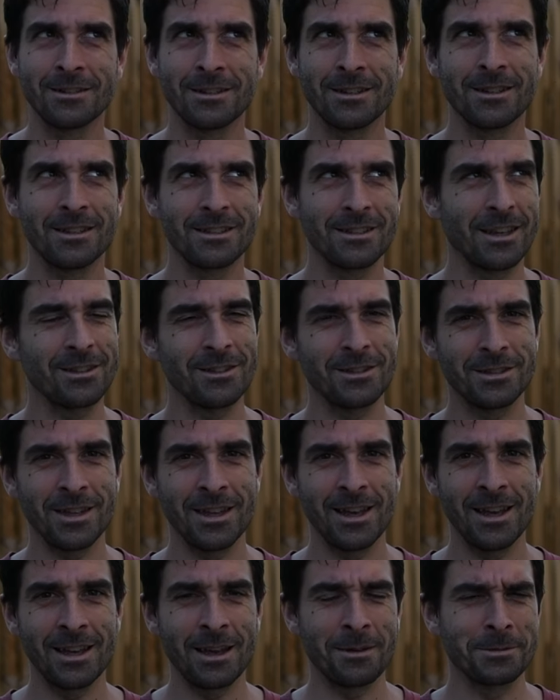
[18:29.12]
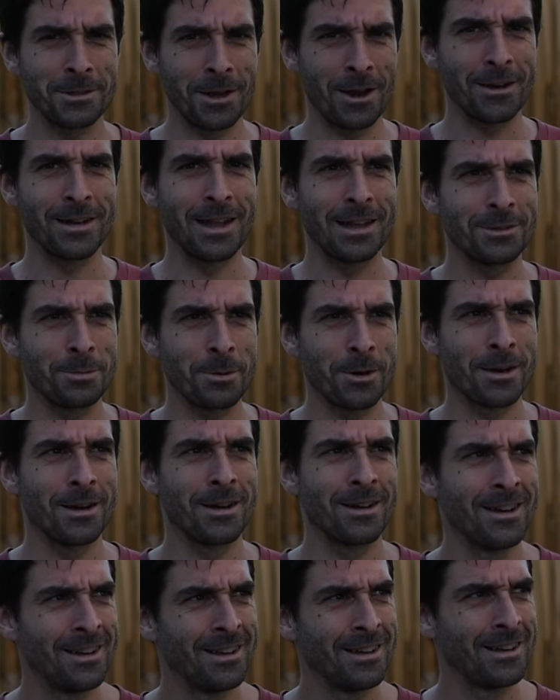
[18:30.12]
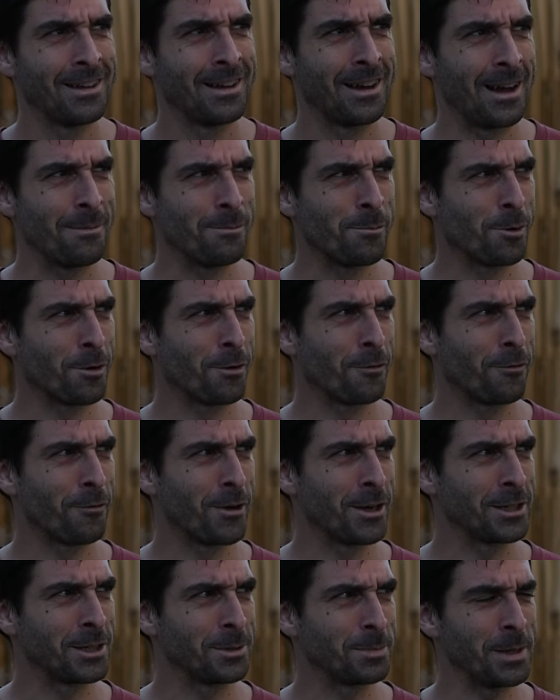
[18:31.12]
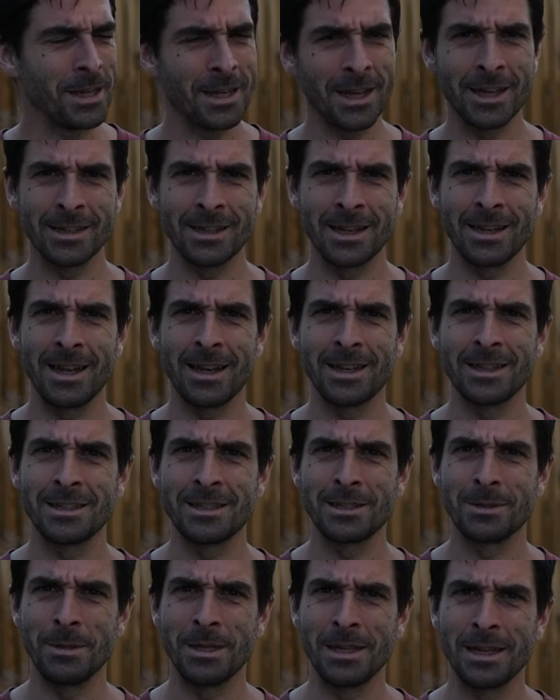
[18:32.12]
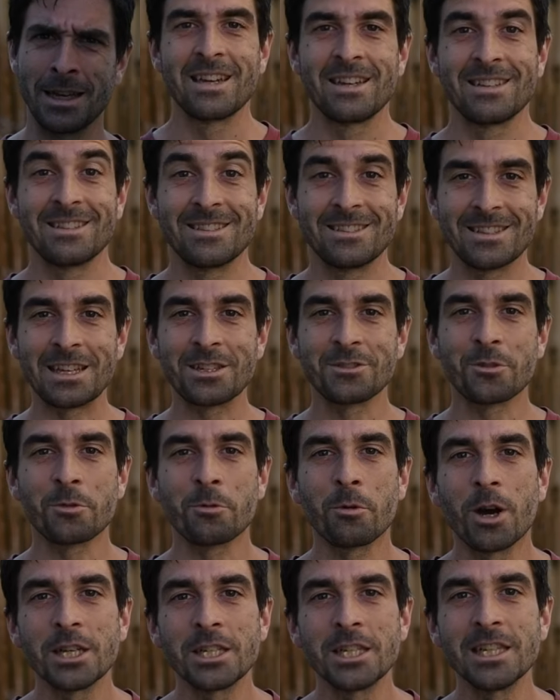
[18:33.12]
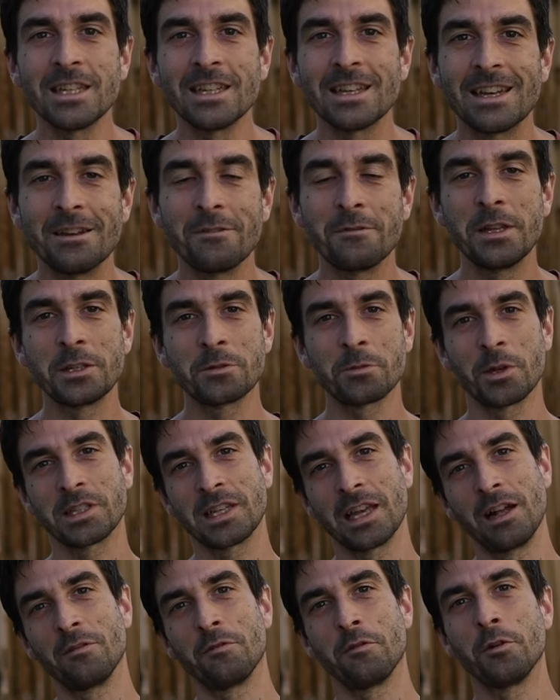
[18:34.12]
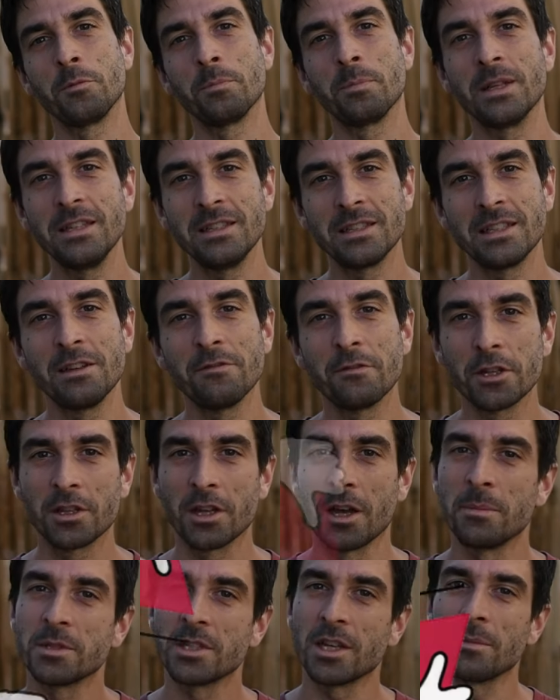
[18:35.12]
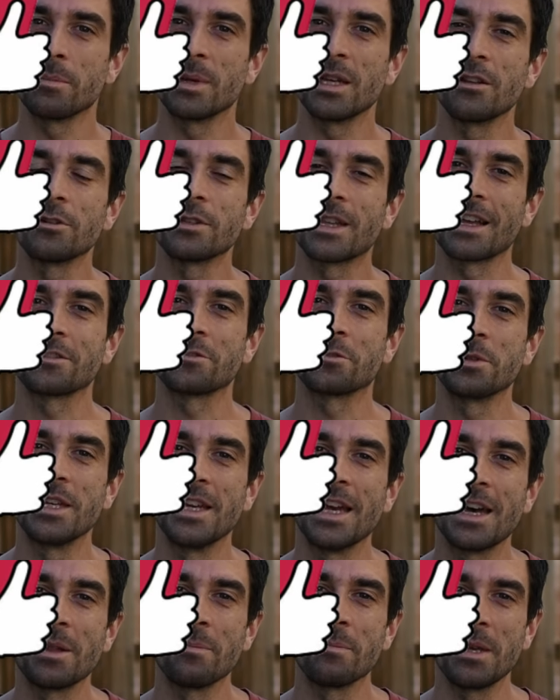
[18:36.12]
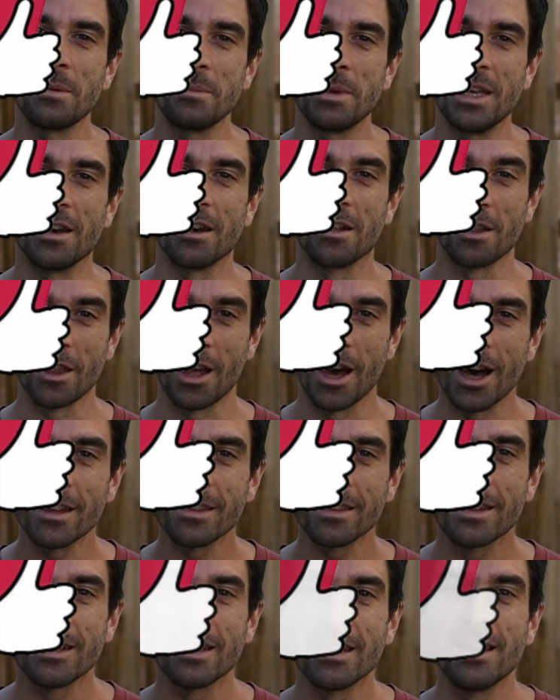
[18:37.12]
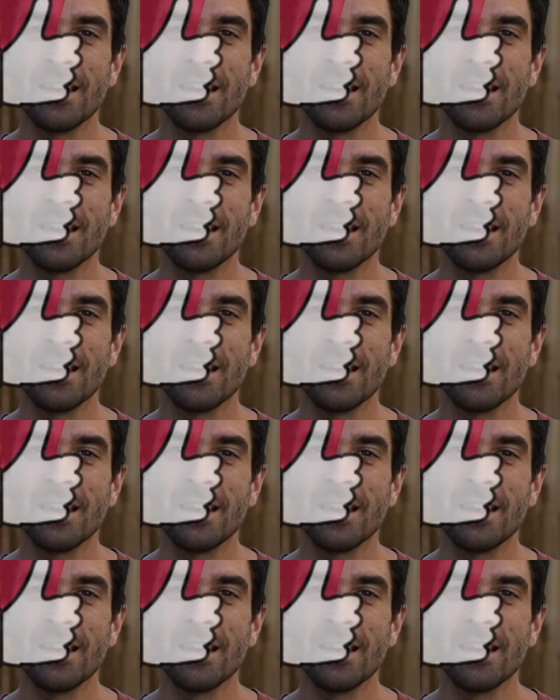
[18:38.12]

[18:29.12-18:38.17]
Is that the saying? I'm sorry, that's where I'm more French speaking than English speaking. Thanks for watching. If this was helpful, please leave a thumbs up below. That's really helping me a lot.